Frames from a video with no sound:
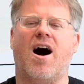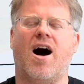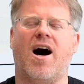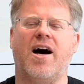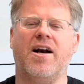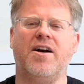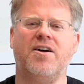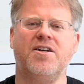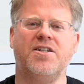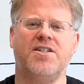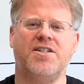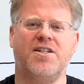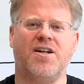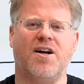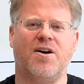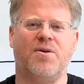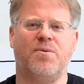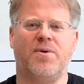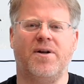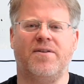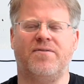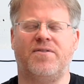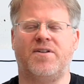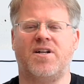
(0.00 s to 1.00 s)
On our show,
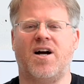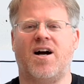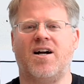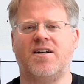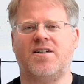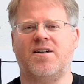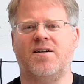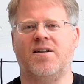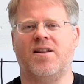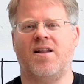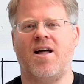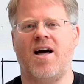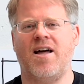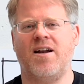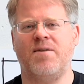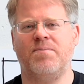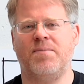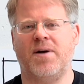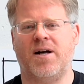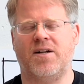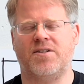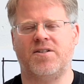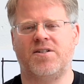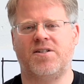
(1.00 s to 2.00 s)
we've talked a lot
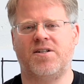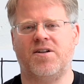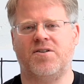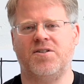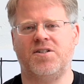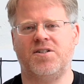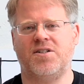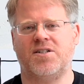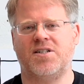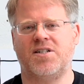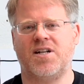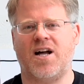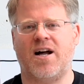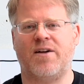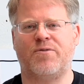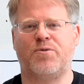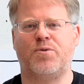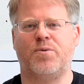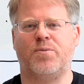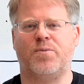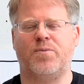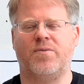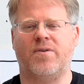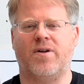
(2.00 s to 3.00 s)
about social
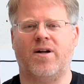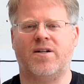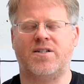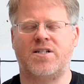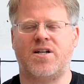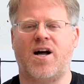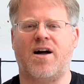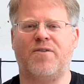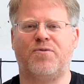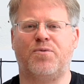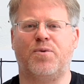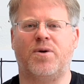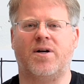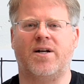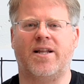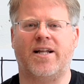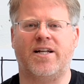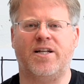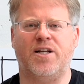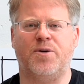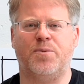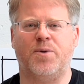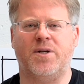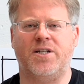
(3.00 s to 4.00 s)
software
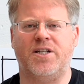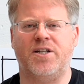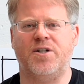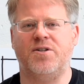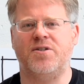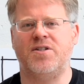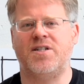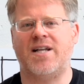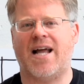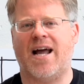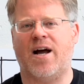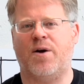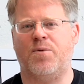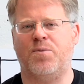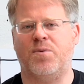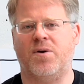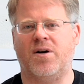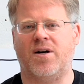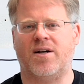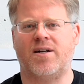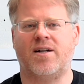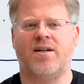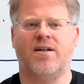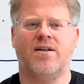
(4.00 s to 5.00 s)
that you would use at
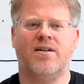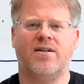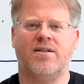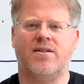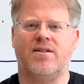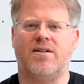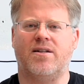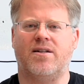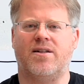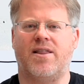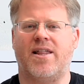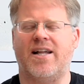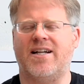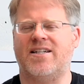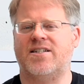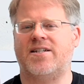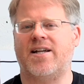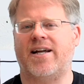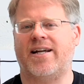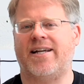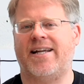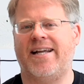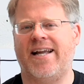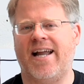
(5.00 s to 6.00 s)
work. Things
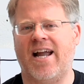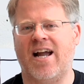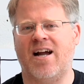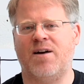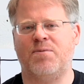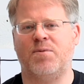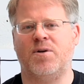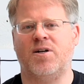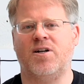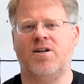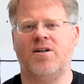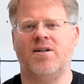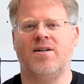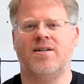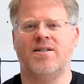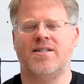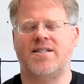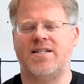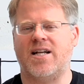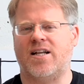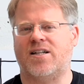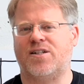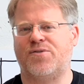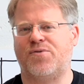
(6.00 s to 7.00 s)
like Yammer,
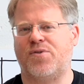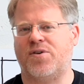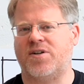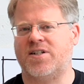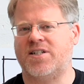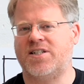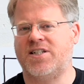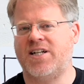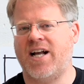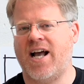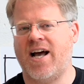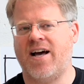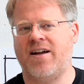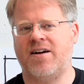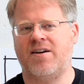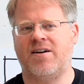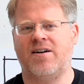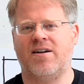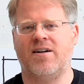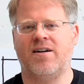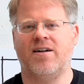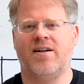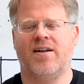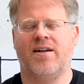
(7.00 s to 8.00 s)
Salesforce
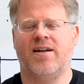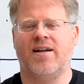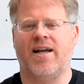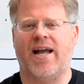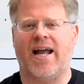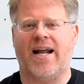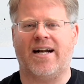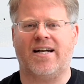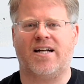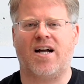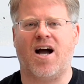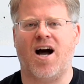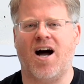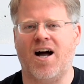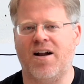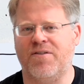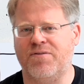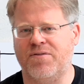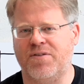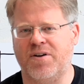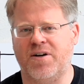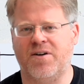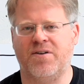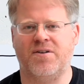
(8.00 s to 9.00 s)
Chatter, and
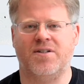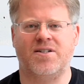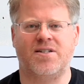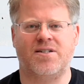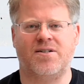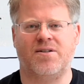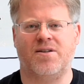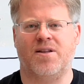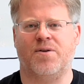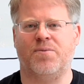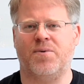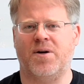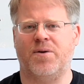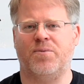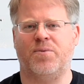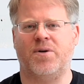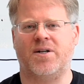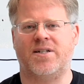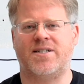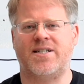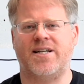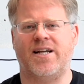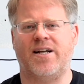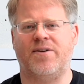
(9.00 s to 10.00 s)
Convo is the one
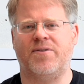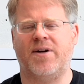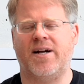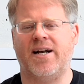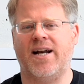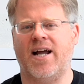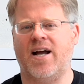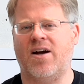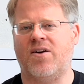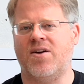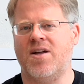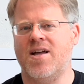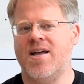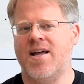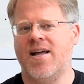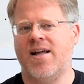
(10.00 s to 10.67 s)
we're seeing right now.